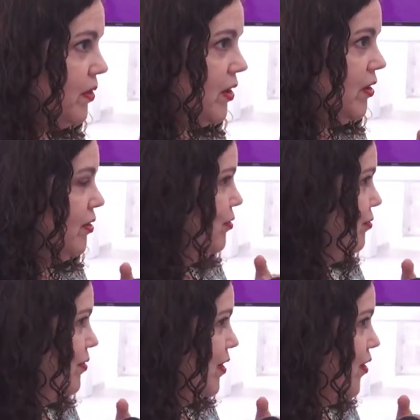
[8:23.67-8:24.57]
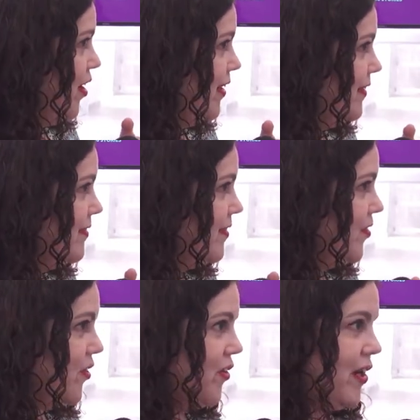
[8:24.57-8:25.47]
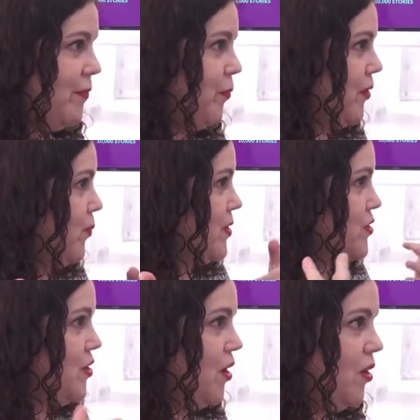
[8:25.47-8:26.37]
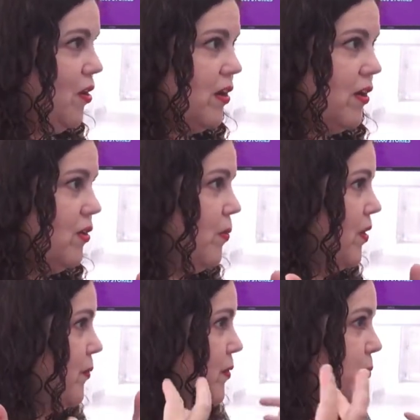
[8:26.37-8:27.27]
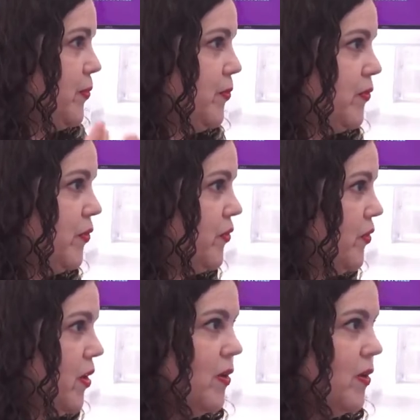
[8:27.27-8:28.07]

You know the audiences. Are you going to have more than one show, or are you working with producers? Yeah.